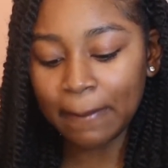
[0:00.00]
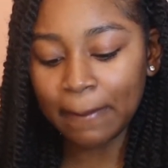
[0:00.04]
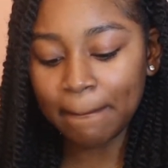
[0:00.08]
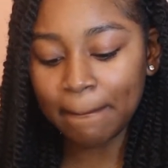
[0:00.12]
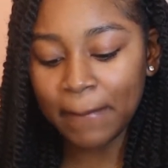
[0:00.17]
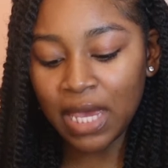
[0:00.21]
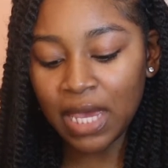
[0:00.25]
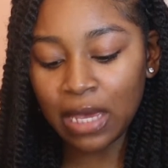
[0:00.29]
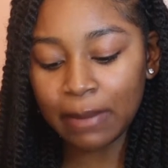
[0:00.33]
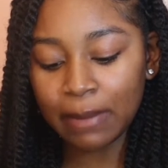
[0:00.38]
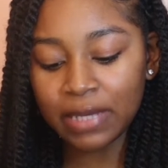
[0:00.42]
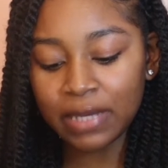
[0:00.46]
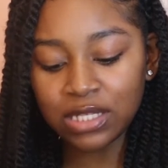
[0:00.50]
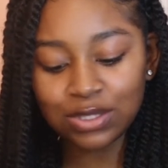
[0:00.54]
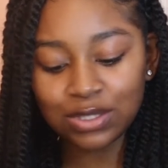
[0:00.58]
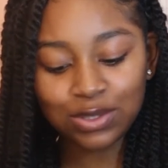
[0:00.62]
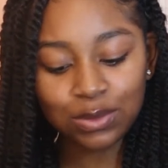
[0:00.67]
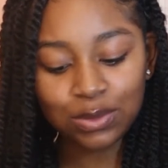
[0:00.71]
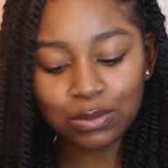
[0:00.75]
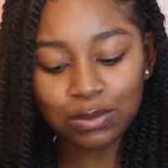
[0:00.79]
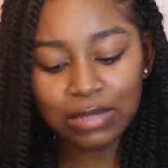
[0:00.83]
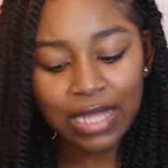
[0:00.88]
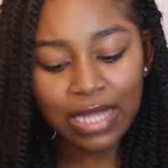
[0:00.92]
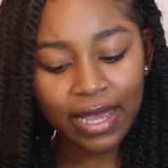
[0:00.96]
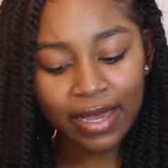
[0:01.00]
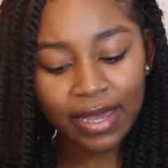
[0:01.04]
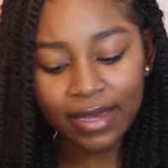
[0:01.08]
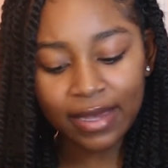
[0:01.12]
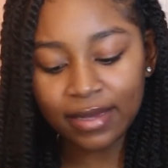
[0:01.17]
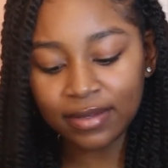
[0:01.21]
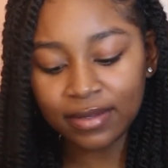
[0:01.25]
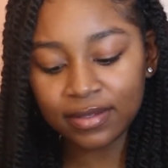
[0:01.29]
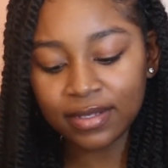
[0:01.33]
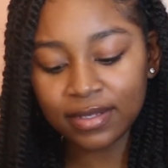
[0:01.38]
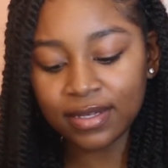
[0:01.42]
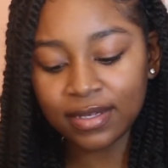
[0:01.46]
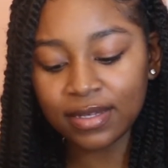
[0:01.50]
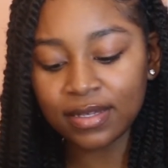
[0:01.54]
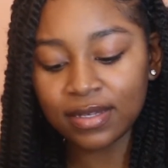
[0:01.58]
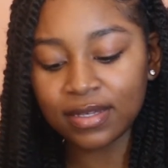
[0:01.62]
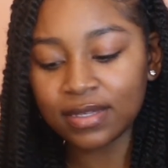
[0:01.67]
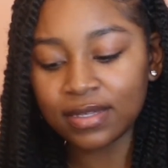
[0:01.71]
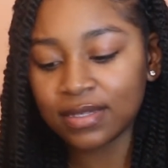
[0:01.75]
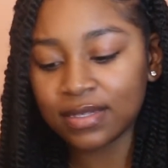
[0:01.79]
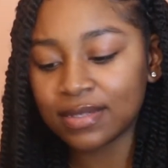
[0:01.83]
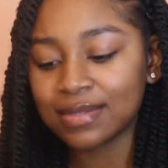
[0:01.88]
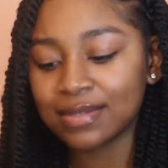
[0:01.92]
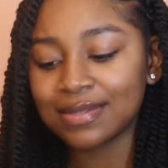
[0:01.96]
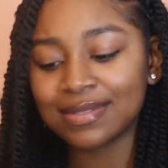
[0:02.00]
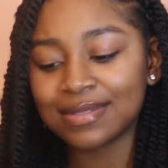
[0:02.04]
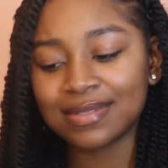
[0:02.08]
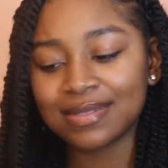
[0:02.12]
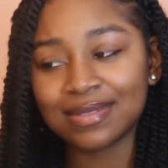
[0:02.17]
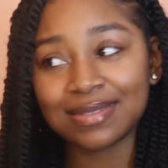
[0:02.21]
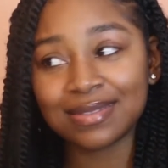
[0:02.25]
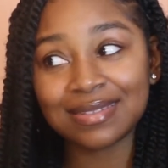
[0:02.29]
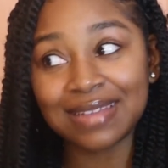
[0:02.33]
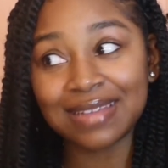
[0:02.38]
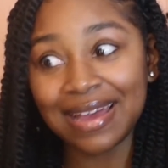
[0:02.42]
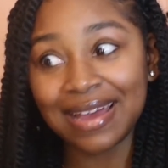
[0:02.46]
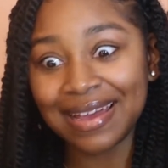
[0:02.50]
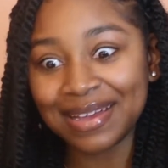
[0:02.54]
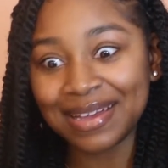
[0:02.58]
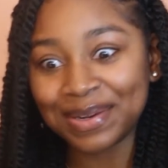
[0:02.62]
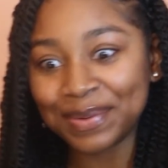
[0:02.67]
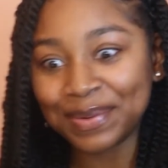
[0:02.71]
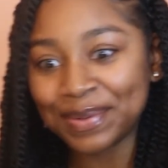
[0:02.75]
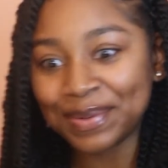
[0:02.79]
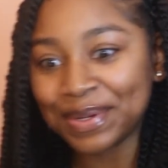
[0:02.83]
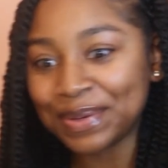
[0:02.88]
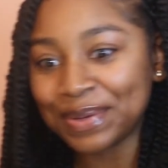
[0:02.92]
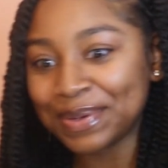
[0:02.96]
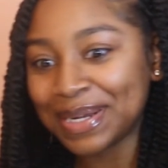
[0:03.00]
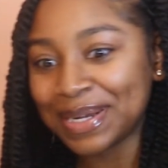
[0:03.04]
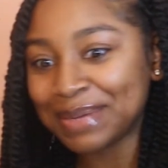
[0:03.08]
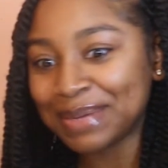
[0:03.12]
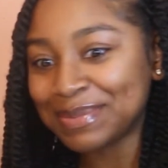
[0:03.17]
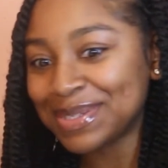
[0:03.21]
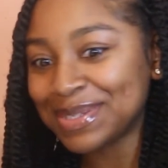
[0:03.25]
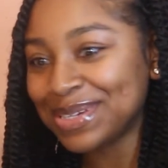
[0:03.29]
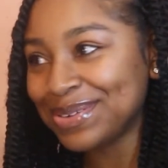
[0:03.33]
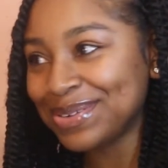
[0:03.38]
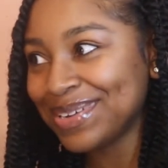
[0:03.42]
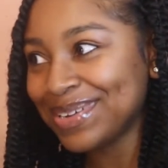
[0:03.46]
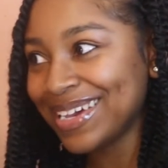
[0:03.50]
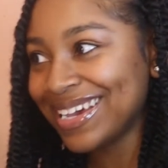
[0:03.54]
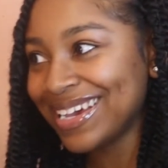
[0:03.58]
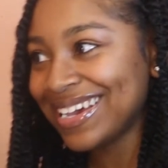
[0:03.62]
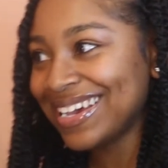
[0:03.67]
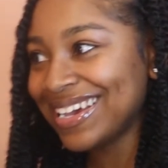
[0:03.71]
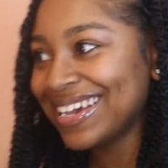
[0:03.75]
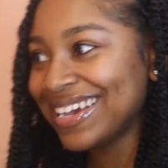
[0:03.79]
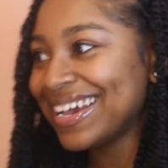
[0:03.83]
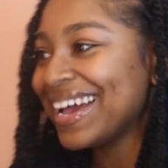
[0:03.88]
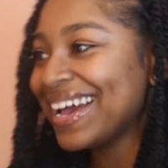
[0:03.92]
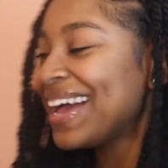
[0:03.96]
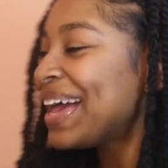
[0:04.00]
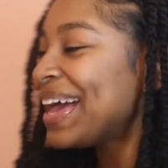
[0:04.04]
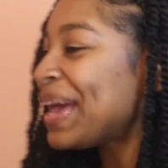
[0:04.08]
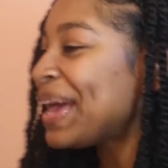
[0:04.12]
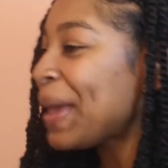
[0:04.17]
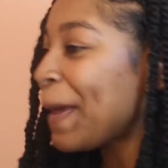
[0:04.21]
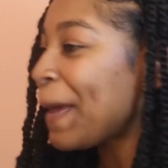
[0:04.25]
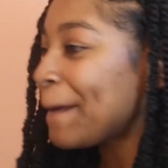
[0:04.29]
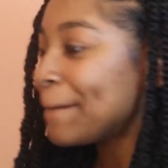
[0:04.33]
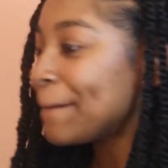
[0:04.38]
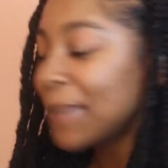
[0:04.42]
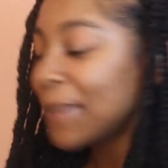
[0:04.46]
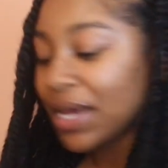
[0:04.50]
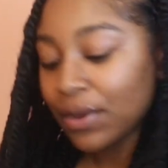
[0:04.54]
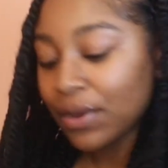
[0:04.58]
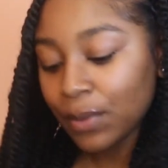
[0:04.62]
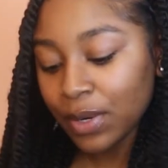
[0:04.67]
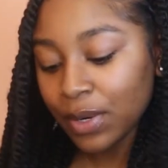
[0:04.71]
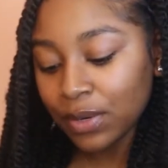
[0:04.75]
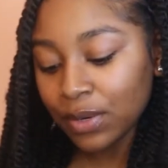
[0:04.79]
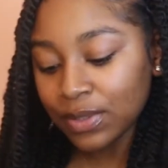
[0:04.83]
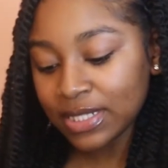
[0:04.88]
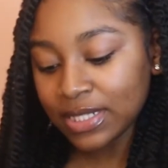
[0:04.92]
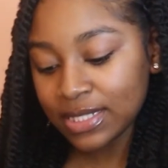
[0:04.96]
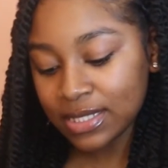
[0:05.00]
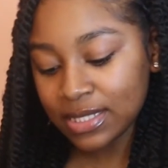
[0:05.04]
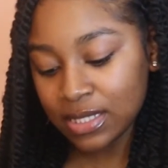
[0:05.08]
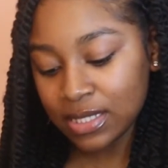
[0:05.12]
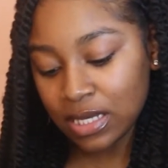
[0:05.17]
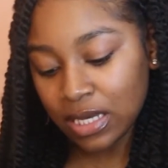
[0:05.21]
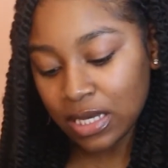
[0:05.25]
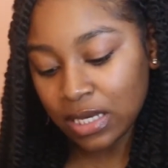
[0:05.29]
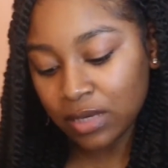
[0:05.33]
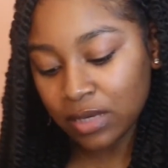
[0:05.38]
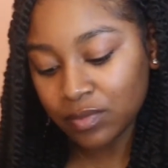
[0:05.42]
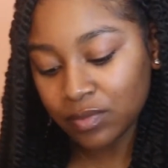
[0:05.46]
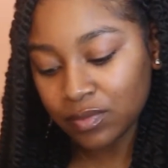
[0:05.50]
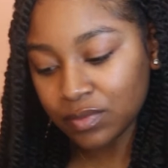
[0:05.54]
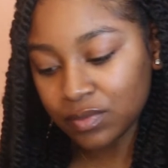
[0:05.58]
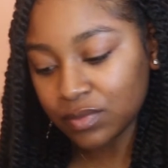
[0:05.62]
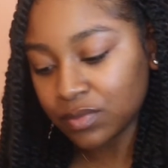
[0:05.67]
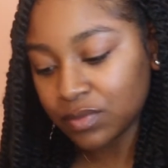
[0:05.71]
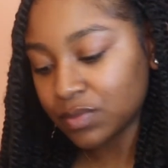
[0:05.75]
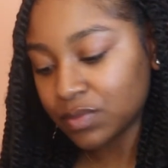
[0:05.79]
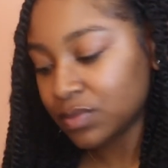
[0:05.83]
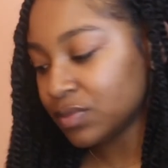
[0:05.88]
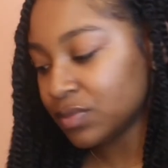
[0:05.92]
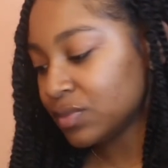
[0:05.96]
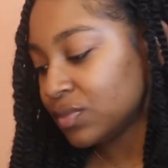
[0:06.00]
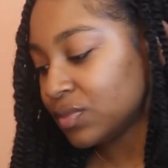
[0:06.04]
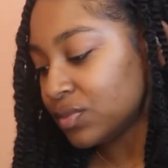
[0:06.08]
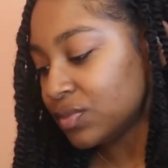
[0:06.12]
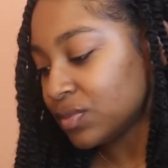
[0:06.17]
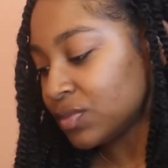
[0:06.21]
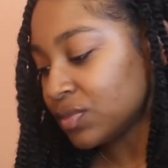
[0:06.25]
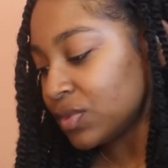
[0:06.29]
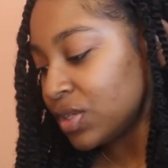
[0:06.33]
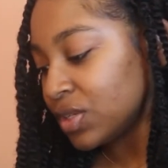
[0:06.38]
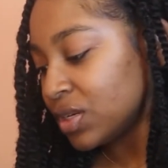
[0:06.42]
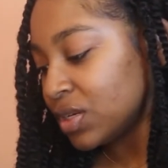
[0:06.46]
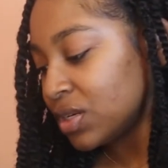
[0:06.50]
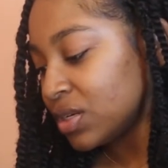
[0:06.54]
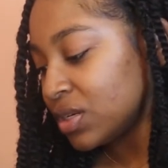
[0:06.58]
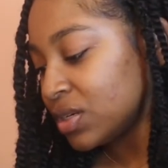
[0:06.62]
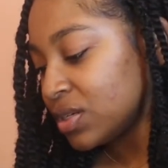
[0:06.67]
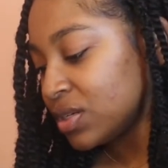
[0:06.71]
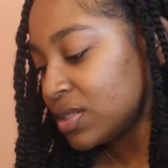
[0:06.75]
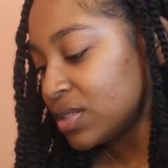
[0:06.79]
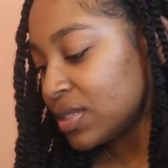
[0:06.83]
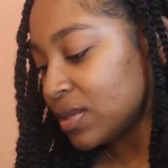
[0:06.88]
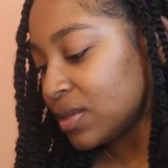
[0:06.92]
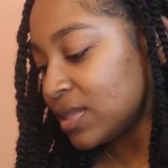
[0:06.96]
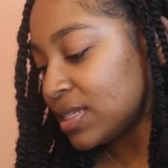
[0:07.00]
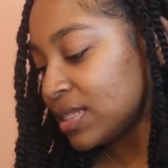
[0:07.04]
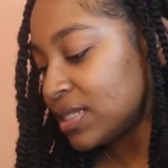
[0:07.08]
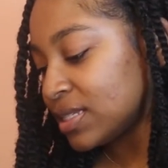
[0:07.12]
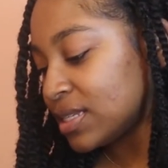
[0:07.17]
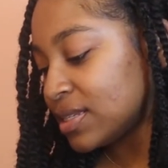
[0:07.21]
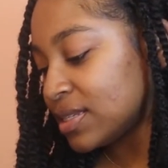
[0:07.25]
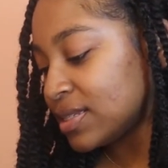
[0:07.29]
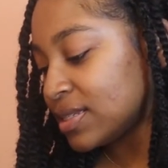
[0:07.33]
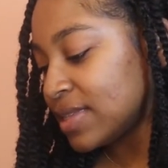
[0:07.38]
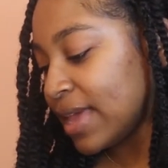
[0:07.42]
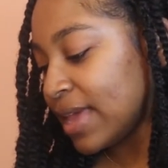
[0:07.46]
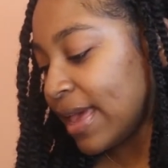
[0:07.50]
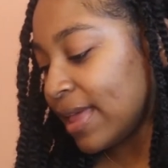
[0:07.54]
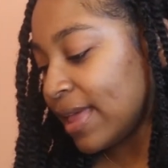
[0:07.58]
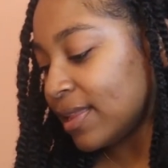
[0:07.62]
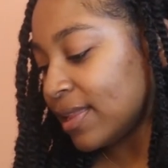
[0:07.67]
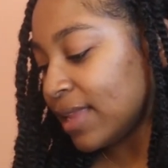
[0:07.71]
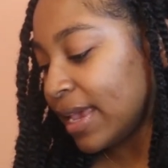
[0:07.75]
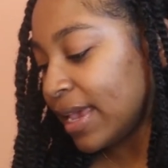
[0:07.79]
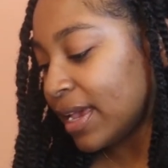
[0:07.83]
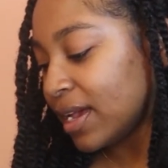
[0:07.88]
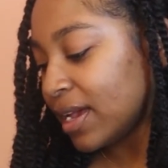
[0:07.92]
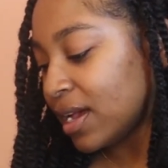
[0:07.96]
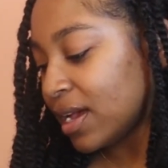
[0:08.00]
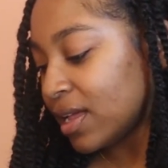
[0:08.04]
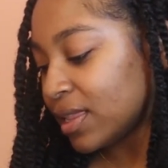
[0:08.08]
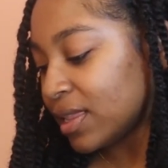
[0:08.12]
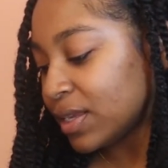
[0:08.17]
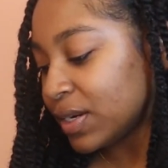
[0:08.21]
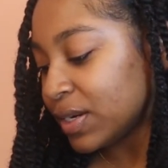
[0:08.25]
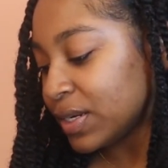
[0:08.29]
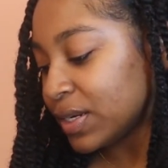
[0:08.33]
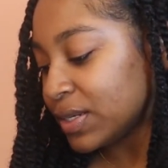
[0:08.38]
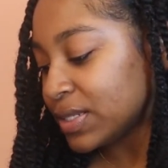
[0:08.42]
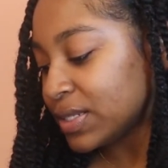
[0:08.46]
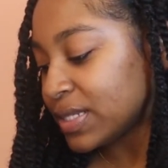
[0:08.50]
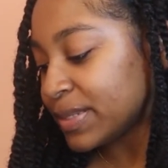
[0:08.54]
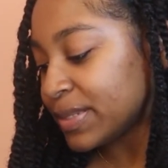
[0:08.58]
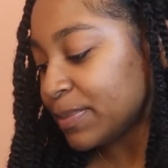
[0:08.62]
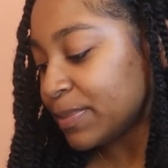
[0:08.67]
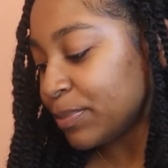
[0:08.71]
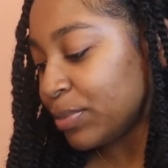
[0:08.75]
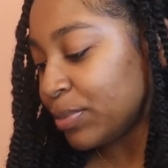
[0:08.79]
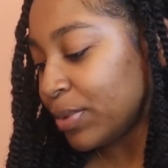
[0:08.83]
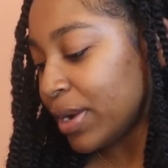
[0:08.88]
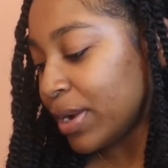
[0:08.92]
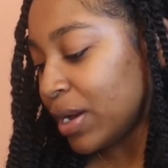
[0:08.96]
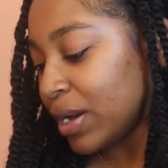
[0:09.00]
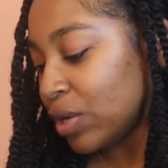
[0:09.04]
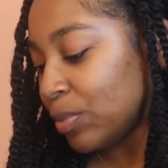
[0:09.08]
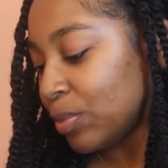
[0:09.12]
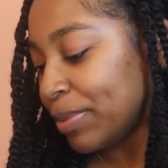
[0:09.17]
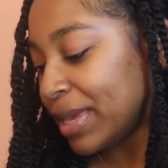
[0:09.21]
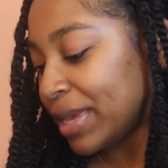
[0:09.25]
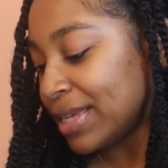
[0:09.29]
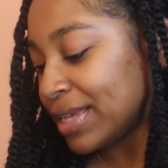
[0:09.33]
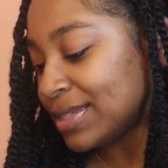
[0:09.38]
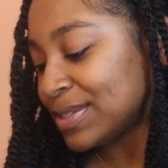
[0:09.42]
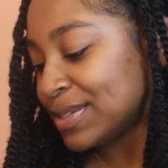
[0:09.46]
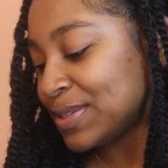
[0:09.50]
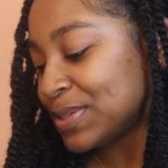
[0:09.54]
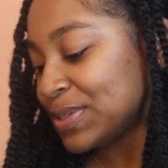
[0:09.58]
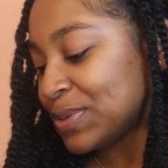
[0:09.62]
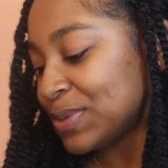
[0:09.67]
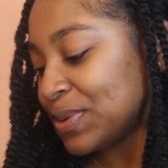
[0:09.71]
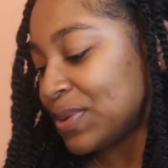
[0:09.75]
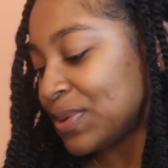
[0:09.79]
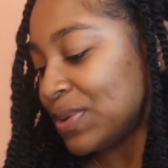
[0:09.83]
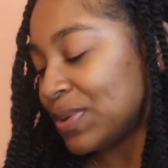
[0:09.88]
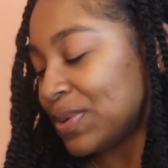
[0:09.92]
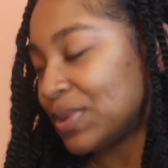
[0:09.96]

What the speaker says: may be too light because I don't know what I'm doing, but we're gonna see. So this is the LA Colors brow pencil